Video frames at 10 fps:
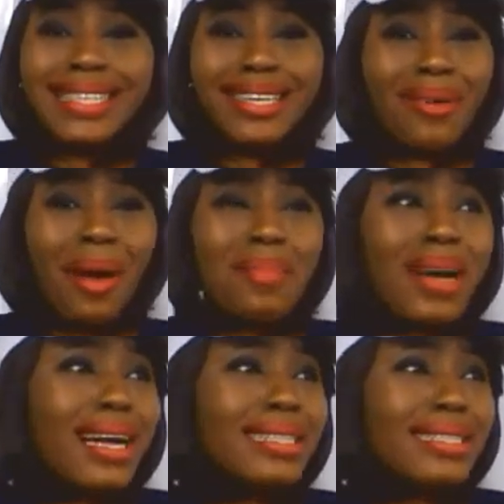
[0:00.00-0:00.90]

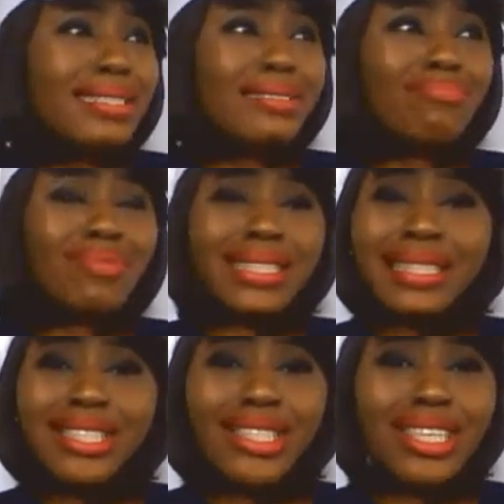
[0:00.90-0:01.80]
grammar, the
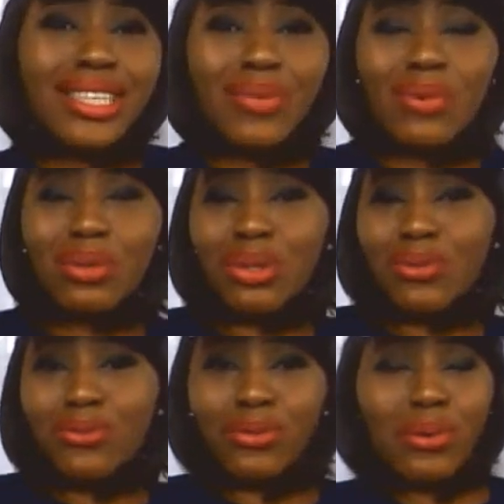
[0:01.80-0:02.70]
British English, they want
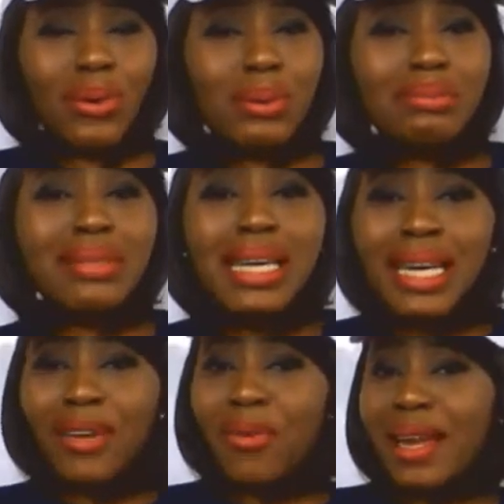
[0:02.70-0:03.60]
to form,
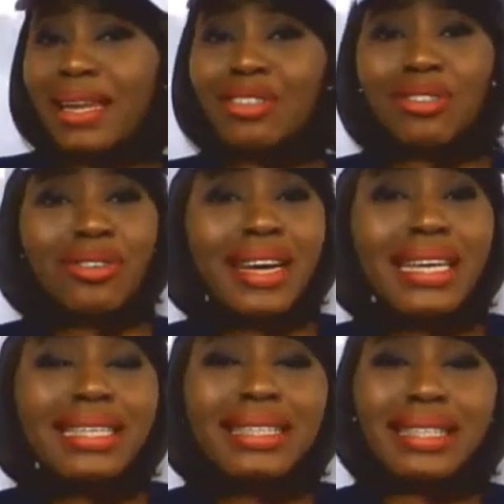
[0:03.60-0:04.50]
the way they
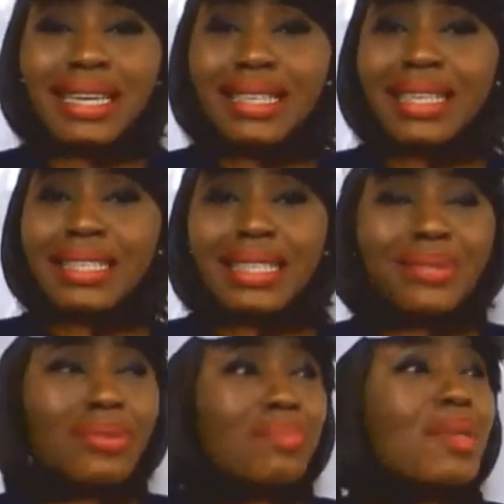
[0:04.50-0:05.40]
dress, and they're
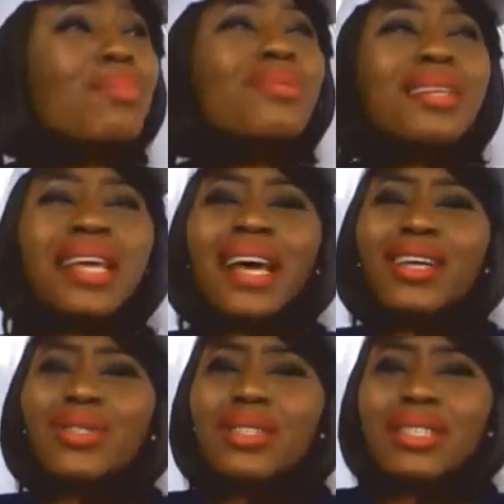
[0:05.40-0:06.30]
dealing with people, they
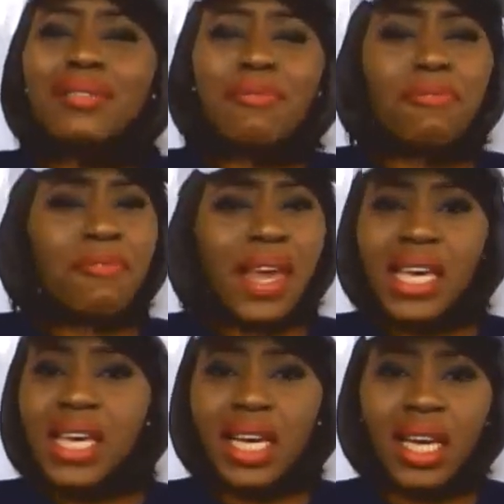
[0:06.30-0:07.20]
are just
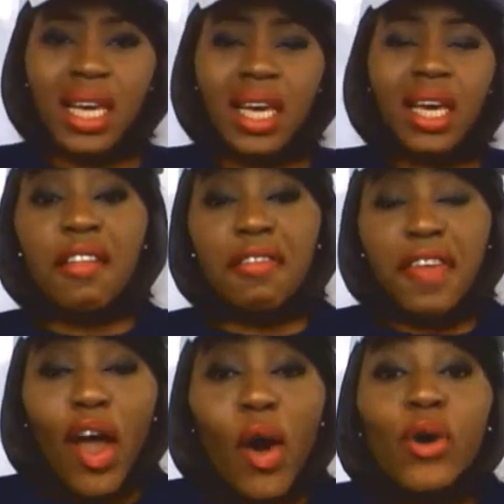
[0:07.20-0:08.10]
fake.
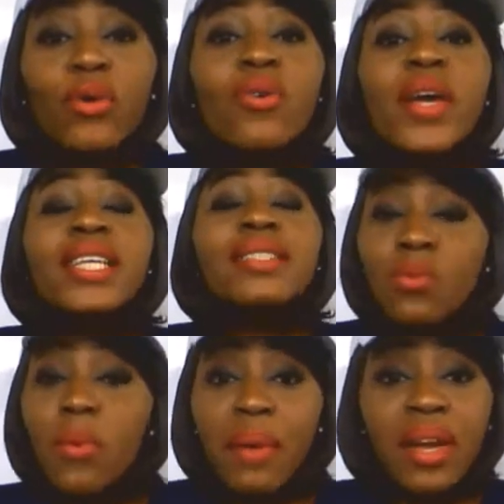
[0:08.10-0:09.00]
They are always
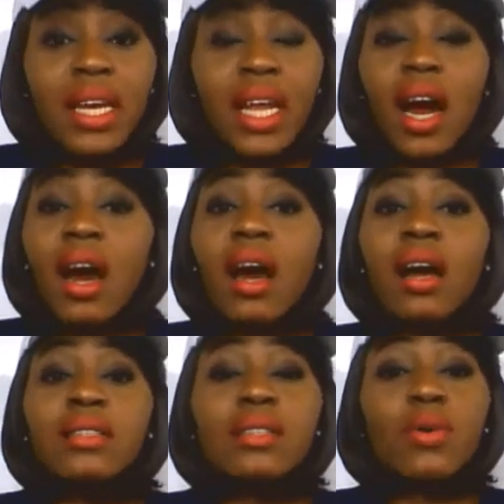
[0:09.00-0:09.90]
wearing their
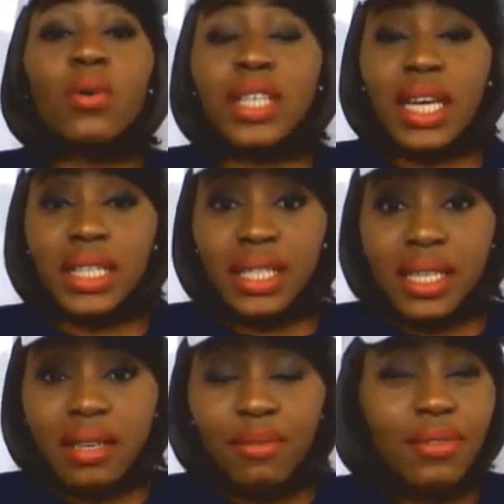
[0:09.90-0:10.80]
hearts on their
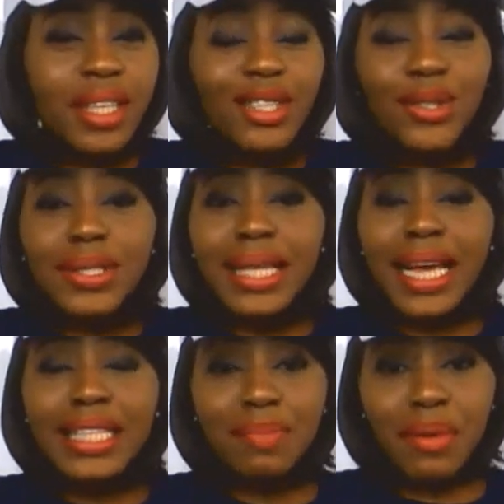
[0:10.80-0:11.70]
sleeve. They just
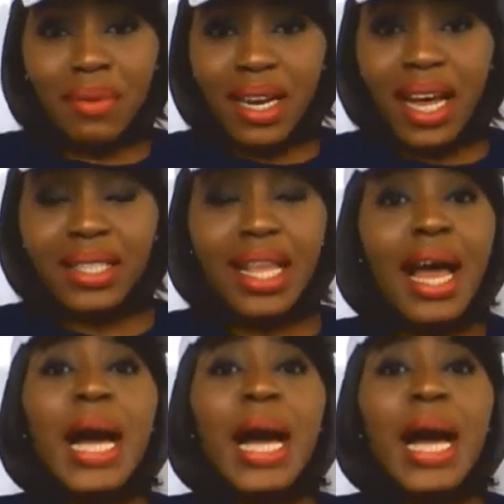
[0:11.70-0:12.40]
can't be relaxed.